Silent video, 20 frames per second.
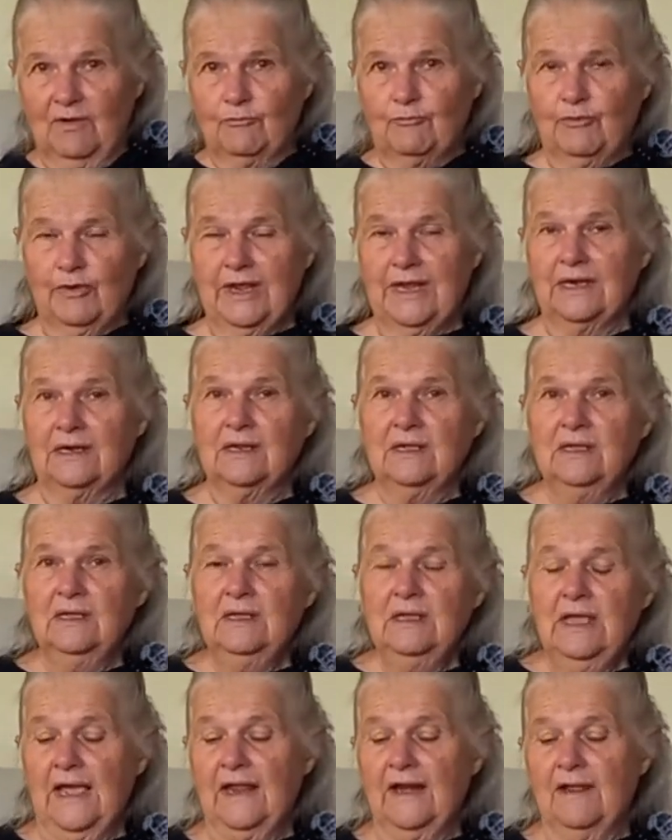a bread.
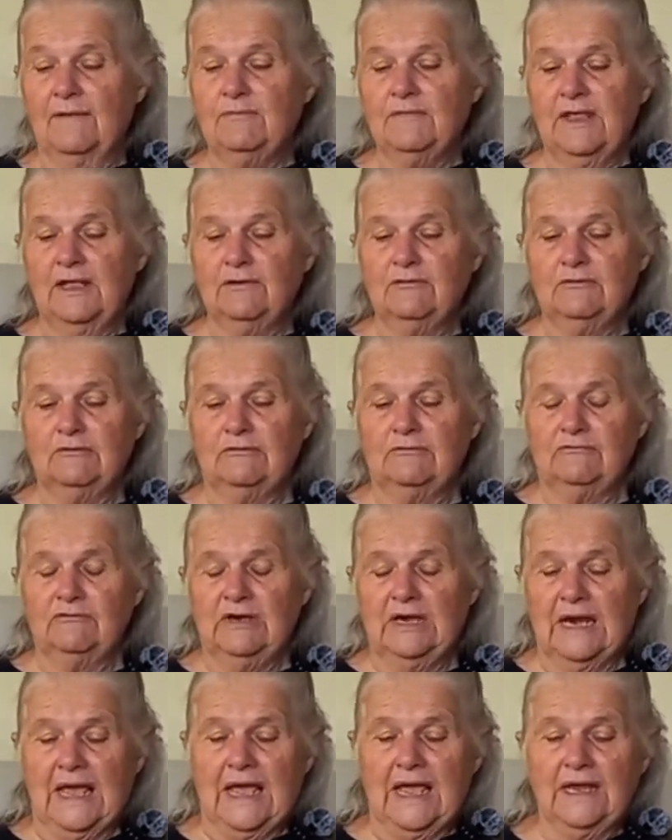And I'm then
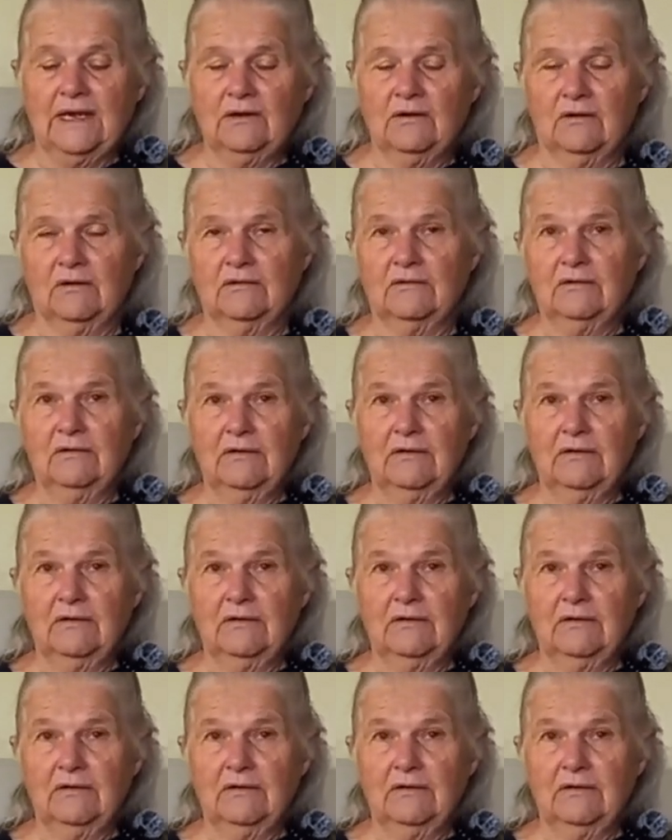relying on,